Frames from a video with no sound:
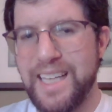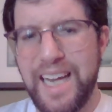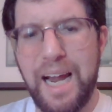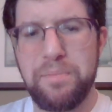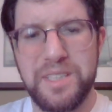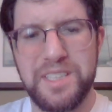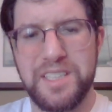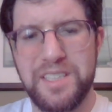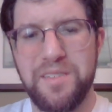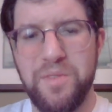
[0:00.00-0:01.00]
It
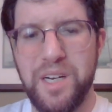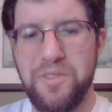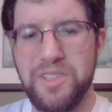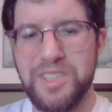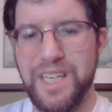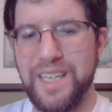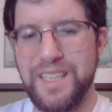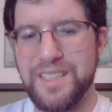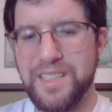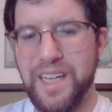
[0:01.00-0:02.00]
happens whenever a
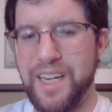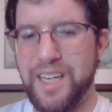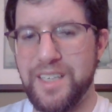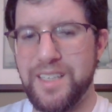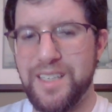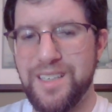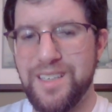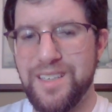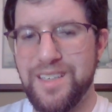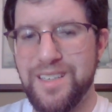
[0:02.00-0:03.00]
city is taken,
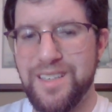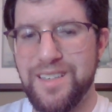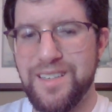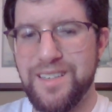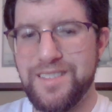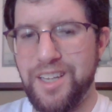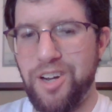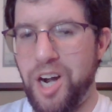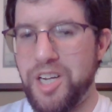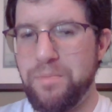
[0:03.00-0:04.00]
it's
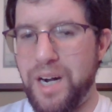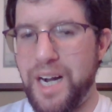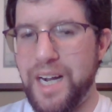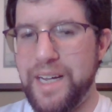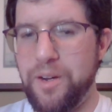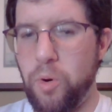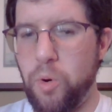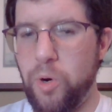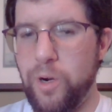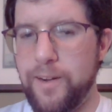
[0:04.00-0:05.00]
either occupied
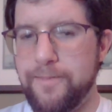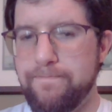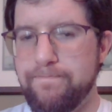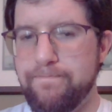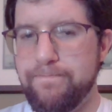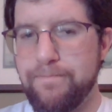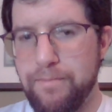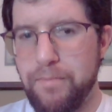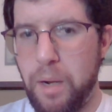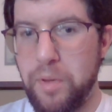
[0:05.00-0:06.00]
or
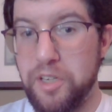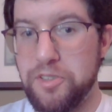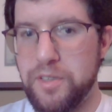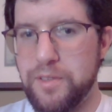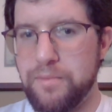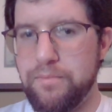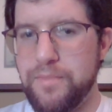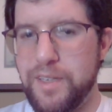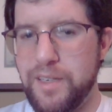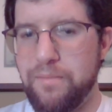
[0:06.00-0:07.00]
population
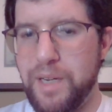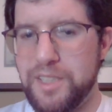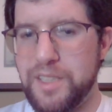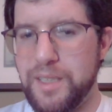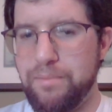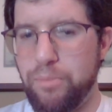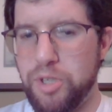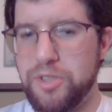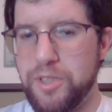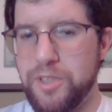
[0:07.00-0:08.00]
basically
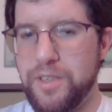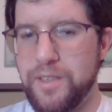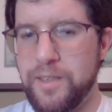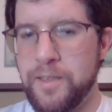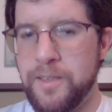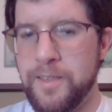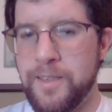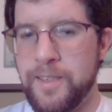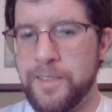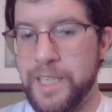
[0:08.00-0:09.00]
butchered,
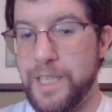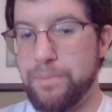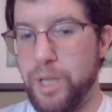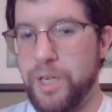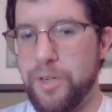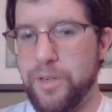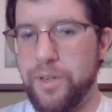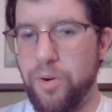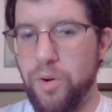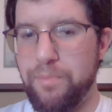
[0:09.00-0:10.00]
cities
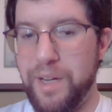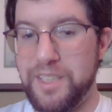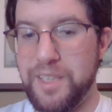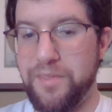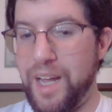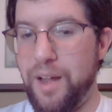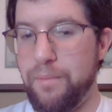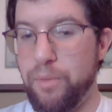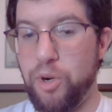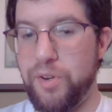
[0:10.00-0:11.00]
plundered, or basically flat
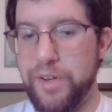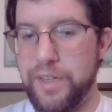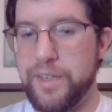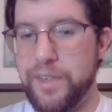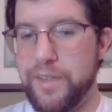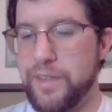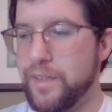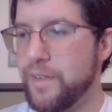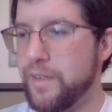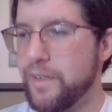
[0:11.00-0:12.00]
out burned
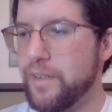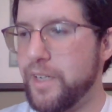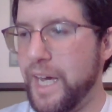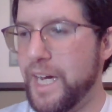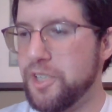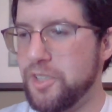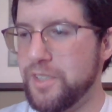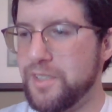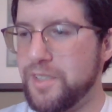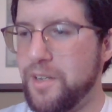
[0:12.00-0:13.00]
to
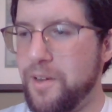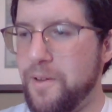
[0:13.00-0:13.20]
ashes.